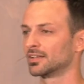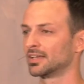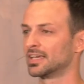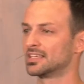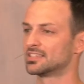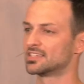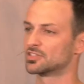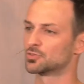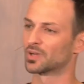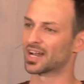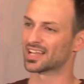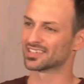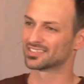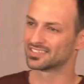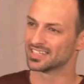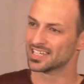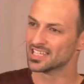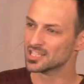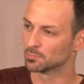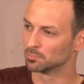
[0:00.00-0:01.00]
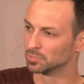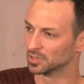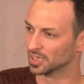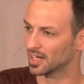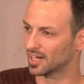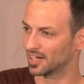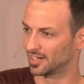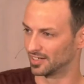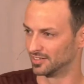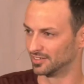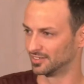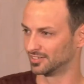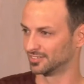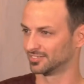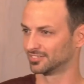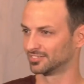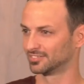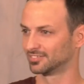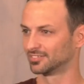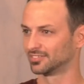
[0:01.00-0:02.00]
He says, when I see the blood,
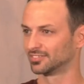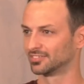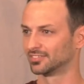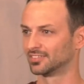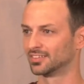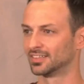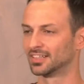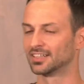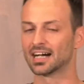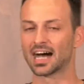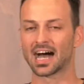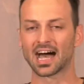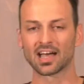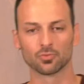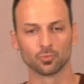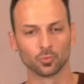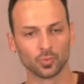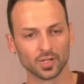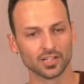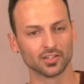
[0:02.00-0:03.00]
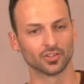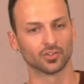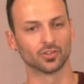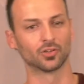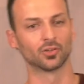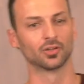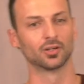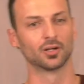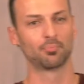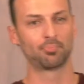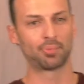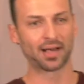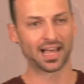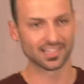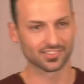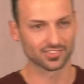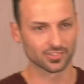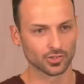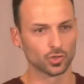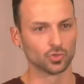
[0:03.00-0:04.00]
I will
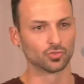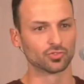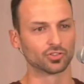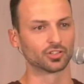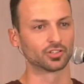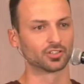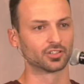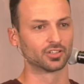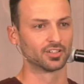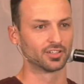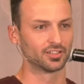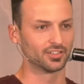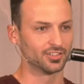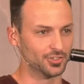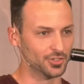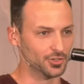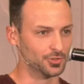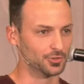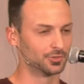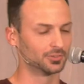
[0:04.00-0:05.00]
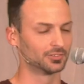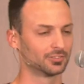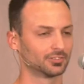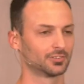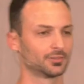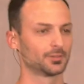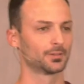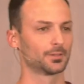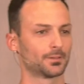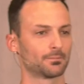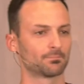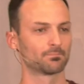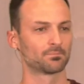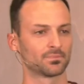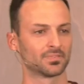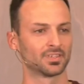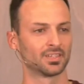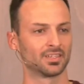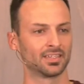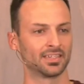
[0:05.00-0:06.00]
pass over you.
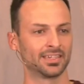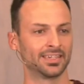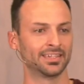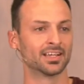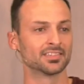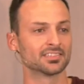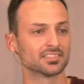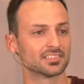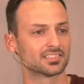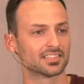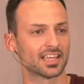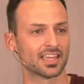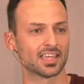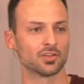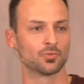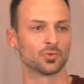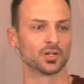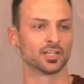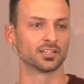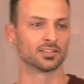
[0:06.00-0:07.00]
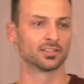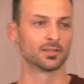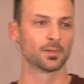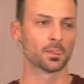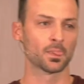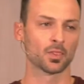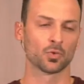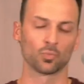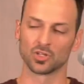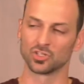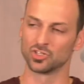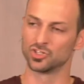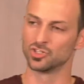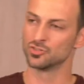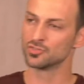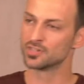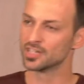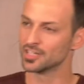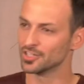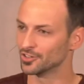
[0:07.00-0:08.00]
He doesn't say when
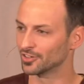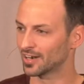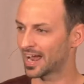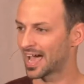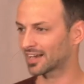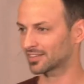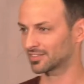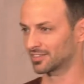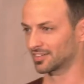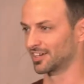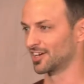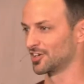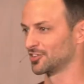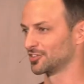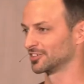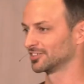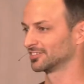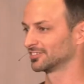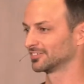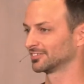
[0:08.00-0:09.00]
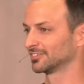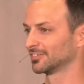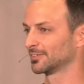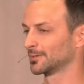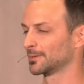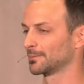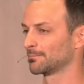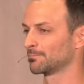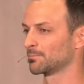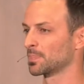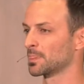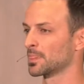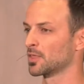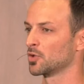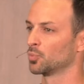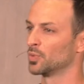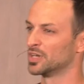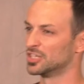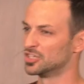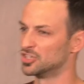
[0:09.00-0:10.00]
you get your act together, when